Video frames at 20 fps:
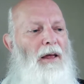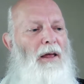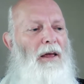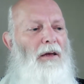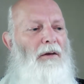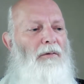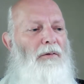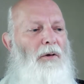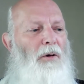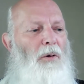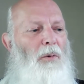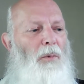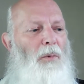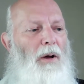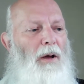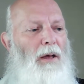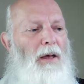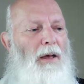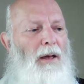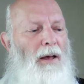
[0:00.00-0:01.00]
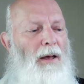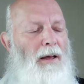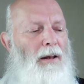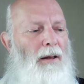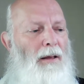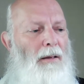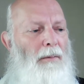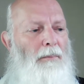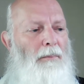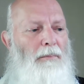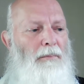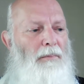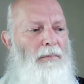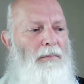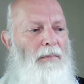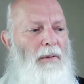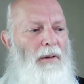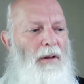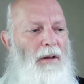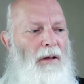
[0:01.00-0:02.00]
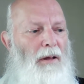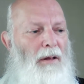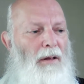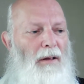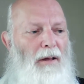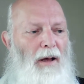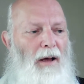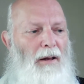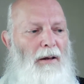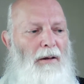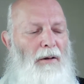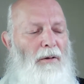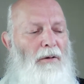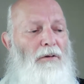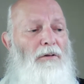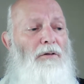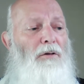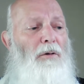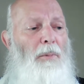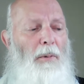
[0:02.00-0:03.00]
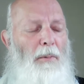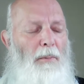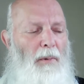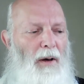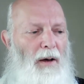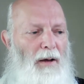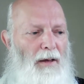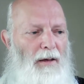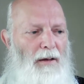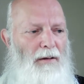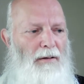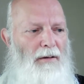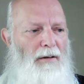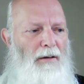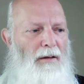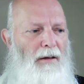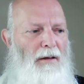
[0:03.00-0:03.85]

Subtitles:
if you're working in a supermarket?